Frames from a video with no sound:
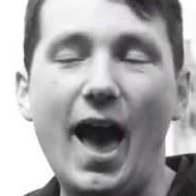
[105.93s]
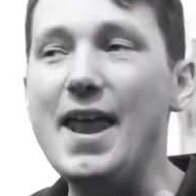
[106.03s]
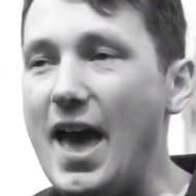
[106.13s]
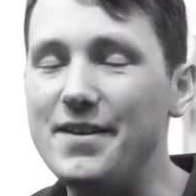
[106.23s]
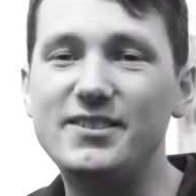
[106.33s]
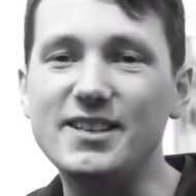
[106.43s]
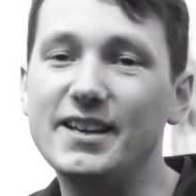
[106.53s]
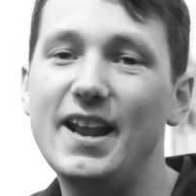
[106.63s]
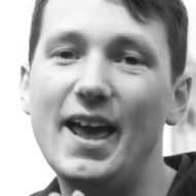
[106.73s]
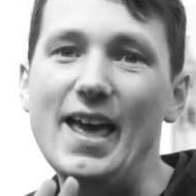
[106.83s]
And I've
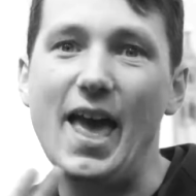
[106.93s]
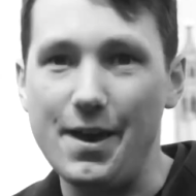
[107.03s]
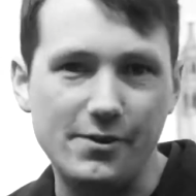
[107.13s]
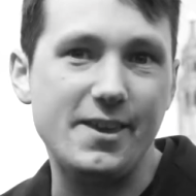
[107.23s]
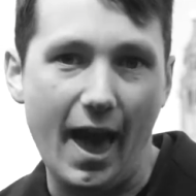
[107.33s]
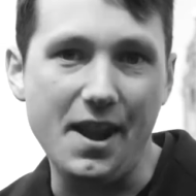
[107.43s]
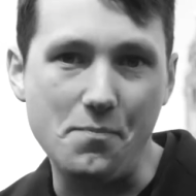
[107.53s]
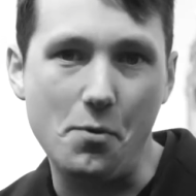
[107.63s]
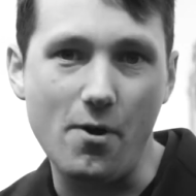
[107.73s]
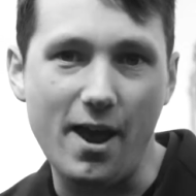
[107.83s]
seen every kind
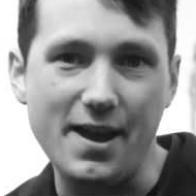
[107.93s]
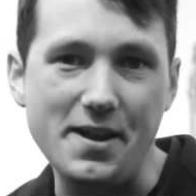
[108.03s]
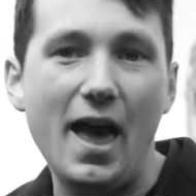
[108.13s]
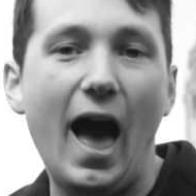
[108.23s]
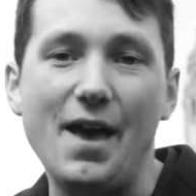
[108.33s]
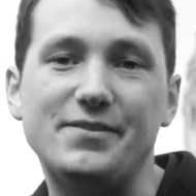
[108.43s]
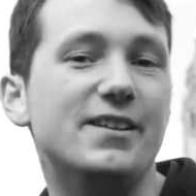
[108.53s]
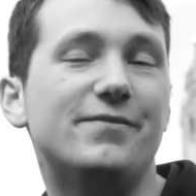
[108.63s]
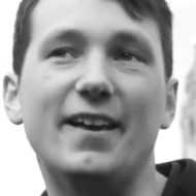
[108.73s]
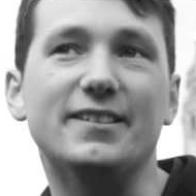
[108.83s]
of parade. I've
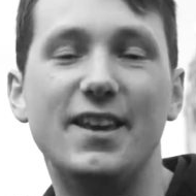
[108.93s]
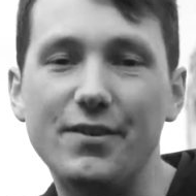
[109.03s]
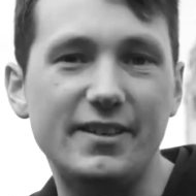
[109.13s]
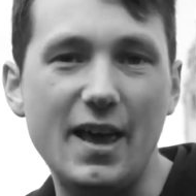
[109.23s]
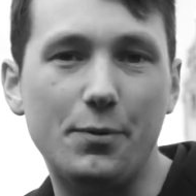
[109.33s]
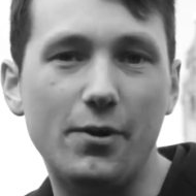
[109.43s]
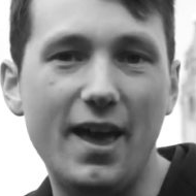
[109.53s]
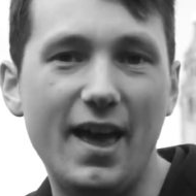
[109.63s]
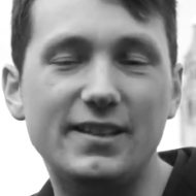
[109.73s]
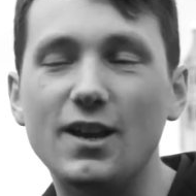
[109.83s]
seen Thanksgiving Day
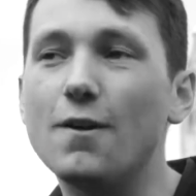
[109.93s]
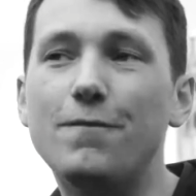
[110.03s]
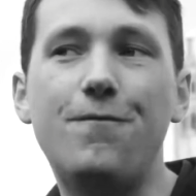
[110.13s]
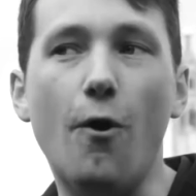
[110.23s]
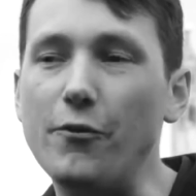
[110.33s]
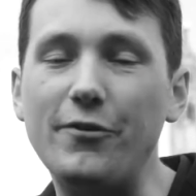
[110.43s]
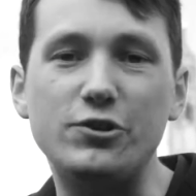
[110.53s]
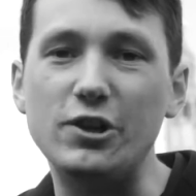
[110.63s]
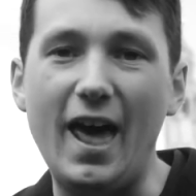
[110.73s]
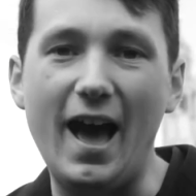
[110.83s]
parades, 4th of
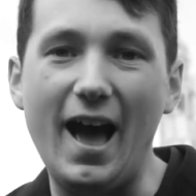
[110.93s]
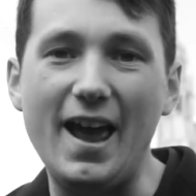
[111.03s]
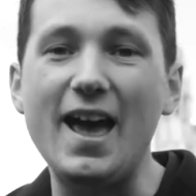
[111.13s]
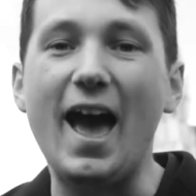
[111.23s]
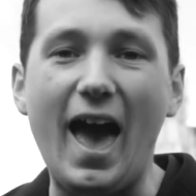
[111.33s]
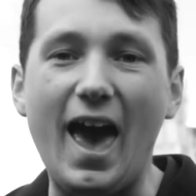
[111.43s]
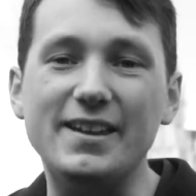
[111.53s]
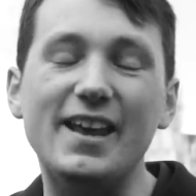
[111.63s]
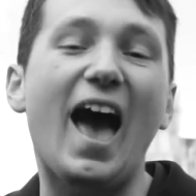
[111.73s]
July, and